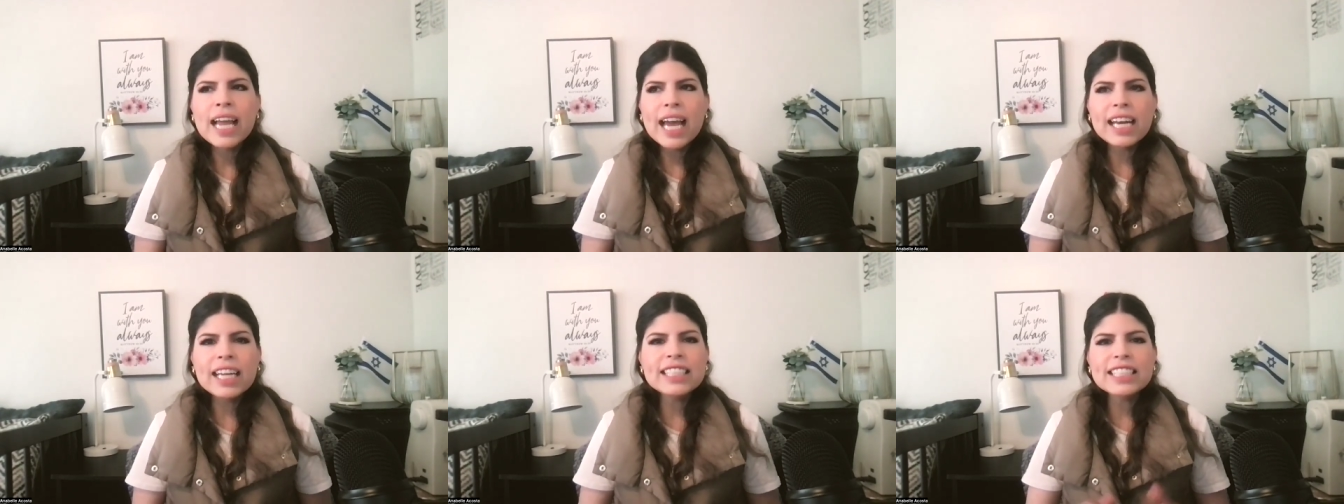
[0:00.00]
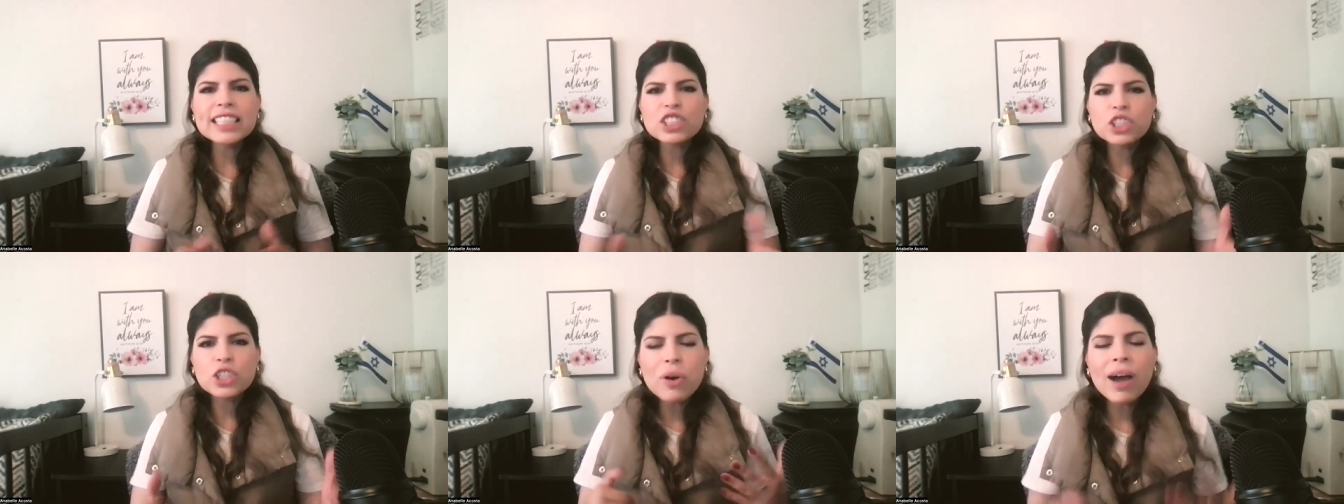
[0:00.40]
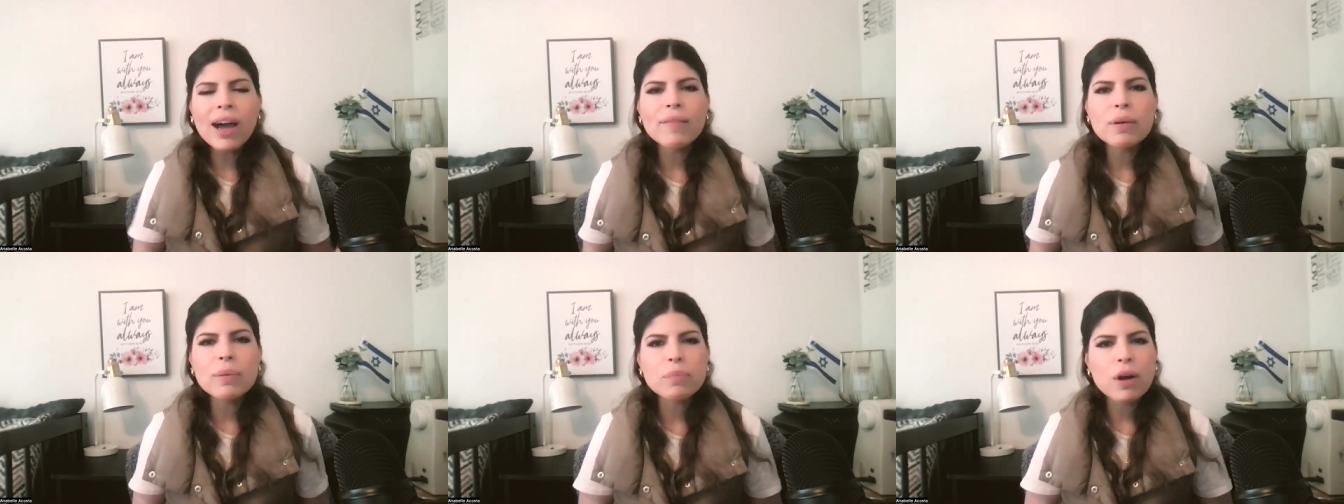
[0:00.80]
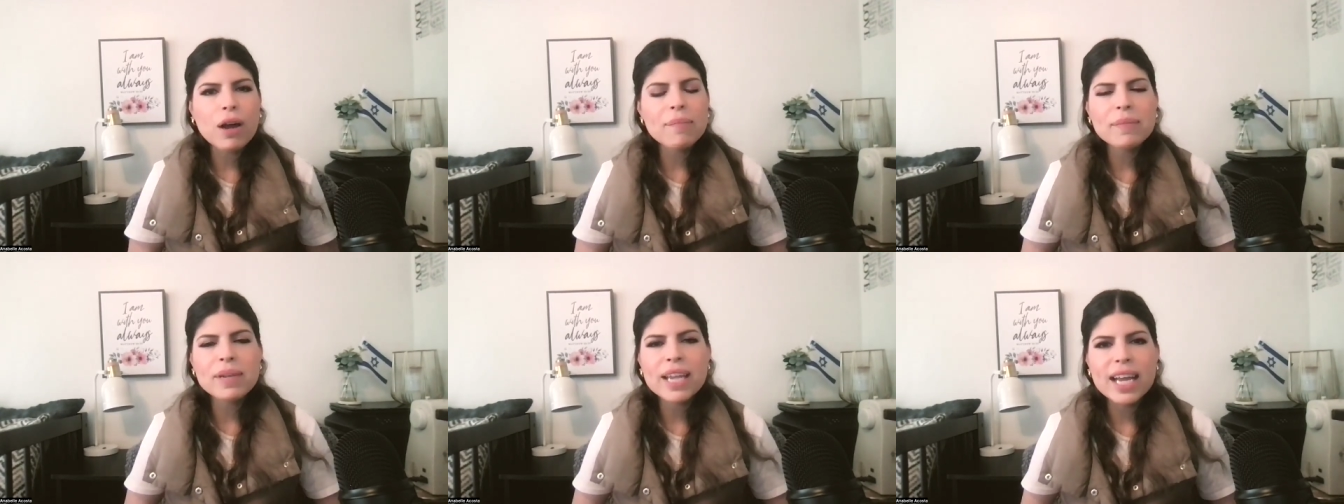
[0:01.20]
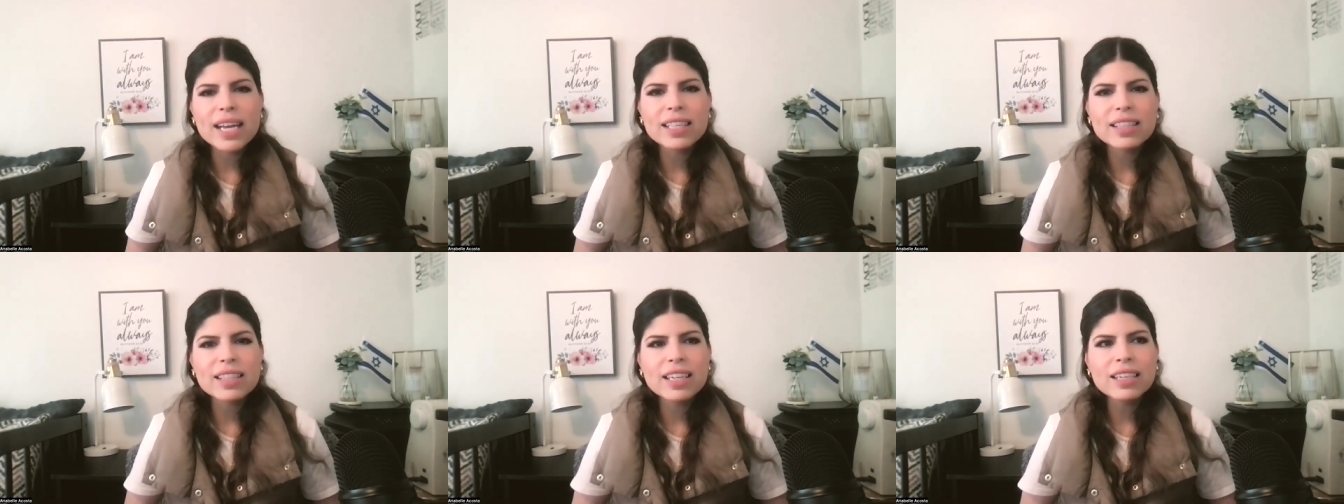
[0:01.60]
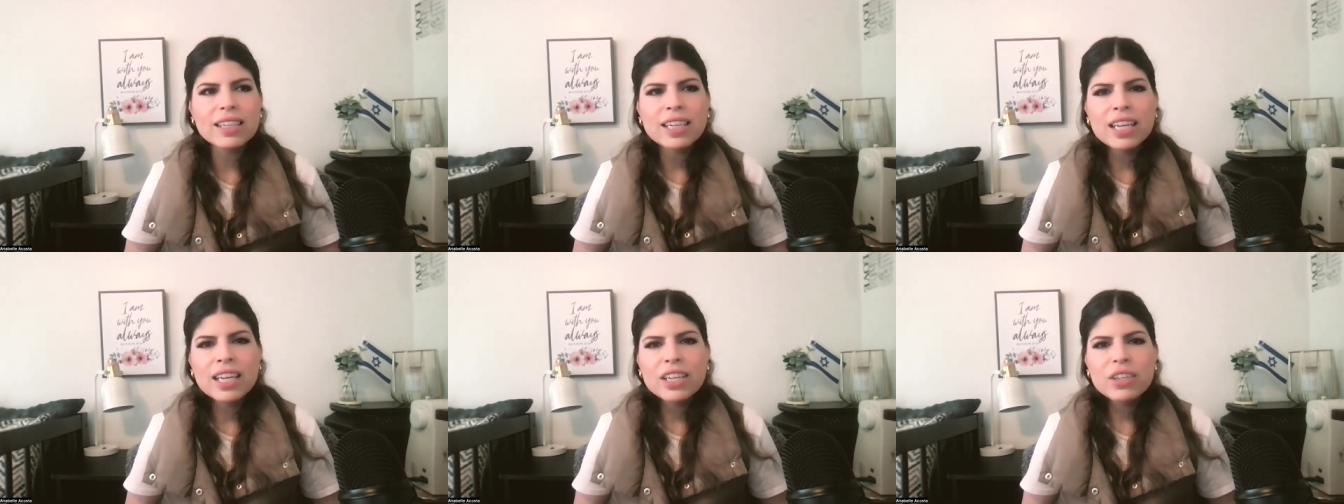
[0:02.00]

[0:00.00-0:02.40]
And he says, you haven't brought me anything.